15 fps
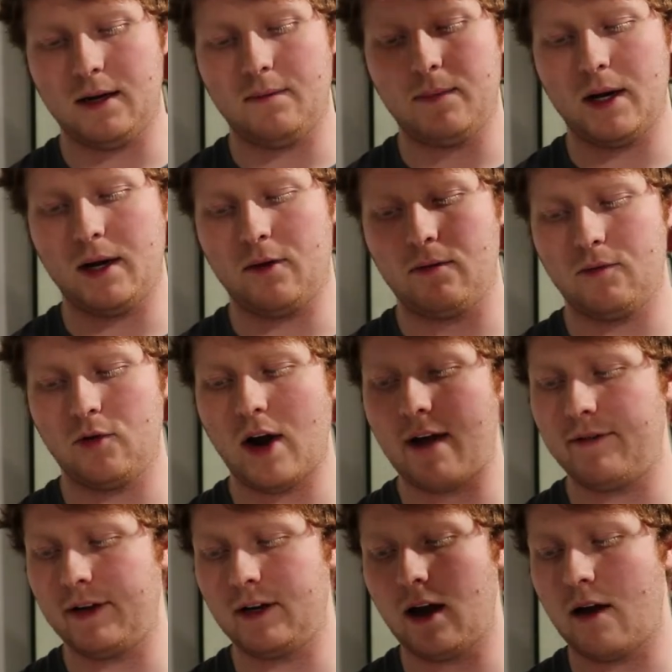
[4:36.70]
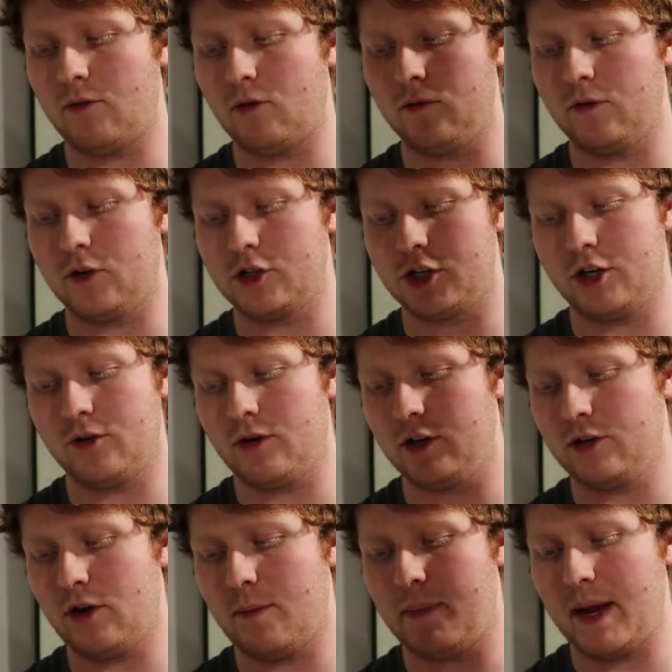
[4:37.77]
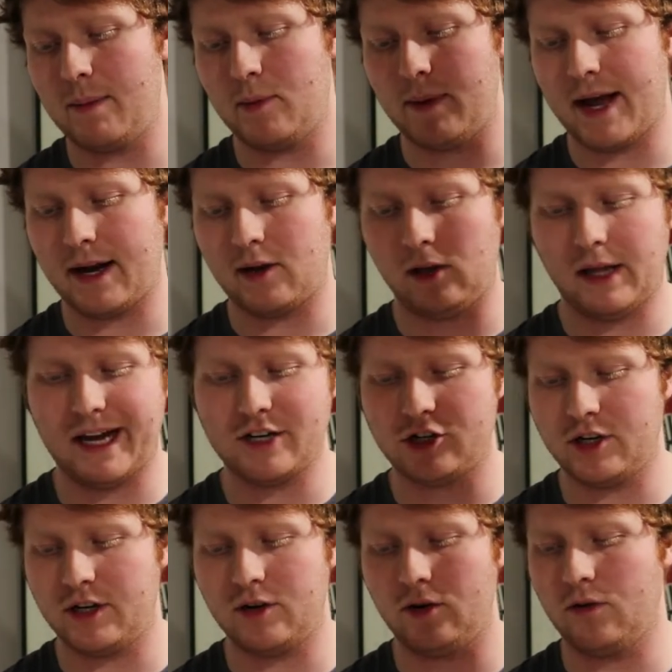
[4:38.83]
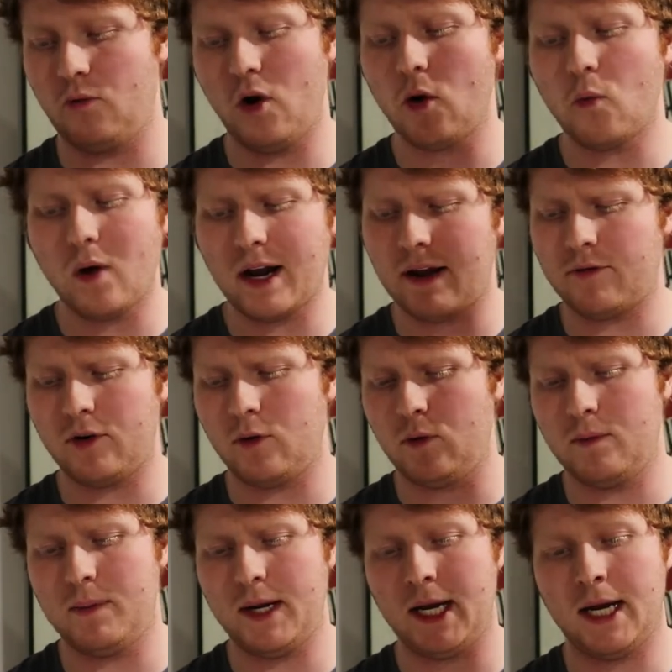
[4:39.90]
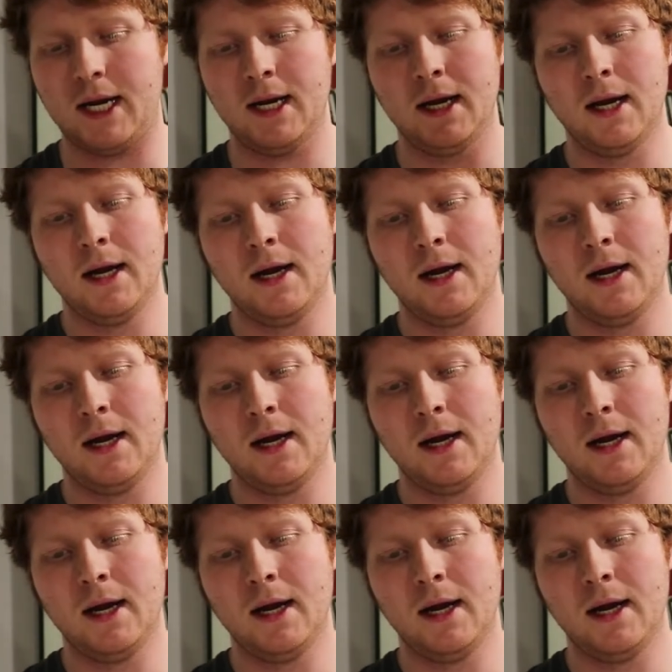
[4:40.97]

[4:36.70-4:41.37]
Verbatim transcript: a, a graphic novel version or a paperback collection or, or whatever it would be.